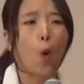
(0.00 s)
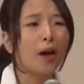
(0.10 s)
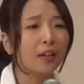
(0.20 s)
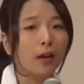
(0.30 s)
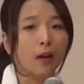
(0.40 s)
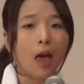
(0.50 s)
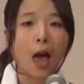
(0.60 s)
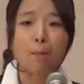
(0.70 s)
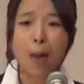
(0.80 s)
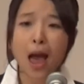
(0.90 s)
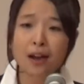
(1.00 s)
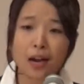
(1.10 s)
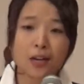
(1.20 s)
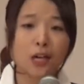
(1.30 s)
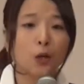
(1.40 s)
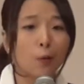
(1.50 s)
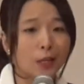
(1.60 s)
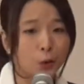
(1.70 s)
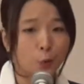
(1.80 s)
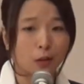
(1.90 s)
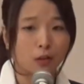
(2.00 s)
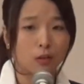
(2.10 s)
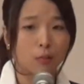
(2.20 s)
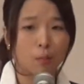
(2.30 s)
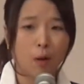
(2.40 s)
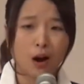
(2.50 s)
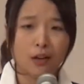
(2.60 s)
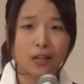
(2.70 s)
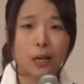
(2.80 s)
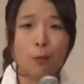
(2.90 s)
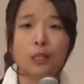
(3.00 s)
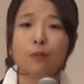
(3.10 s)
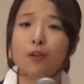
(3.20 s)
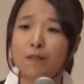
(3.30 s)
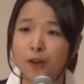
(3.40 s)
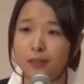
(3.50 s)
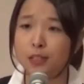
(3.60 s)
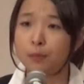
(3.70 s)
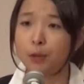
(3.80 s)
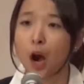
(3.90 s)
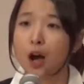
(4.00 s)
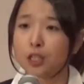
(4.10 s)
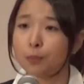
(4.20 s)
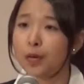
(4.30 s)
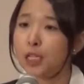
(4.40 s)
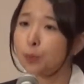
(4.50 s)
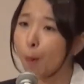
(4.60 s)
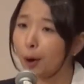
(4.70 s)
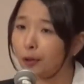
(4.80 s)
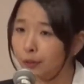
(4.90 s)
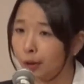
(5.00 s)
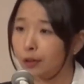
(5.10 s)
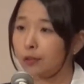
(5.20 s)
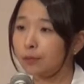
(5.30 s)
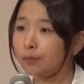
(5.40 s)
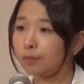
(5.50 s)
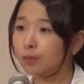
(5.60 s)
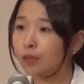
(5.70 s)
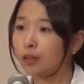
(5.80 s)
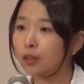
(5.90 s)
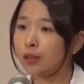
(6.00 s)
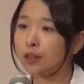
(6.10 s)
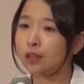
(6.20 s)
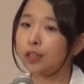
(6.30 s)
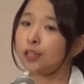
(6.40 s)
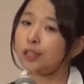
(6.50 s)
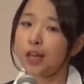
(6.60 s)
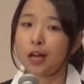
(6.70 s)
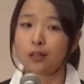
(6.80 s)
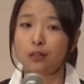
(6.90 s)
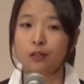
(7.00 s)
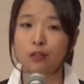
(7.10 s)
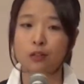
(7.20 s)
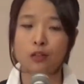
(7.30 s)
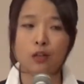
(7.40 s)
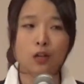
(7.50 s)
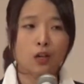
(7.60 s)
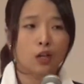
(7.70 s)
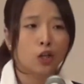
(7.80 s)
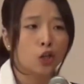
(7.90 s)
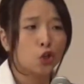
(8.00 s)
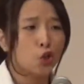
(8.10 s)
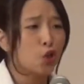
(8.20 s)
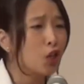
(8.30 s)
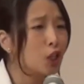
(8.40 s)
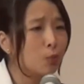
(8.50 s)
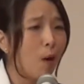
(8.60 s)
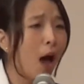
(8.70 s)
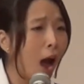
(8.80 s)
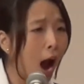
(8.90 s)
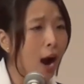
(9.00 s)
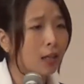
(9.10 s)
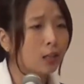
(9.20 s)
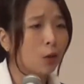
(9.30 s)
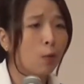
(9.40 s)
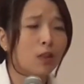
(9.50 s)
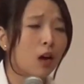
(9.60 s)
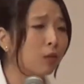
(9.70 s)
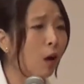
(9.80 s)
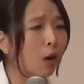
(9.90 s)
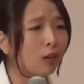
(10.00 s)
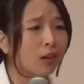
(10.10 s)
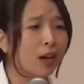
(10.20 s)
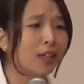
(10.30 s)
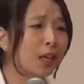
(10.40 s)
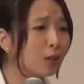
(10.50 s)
One day, a man entered a restaurant, but he was refused because of his partner. He said, "Choose my eyes, without her I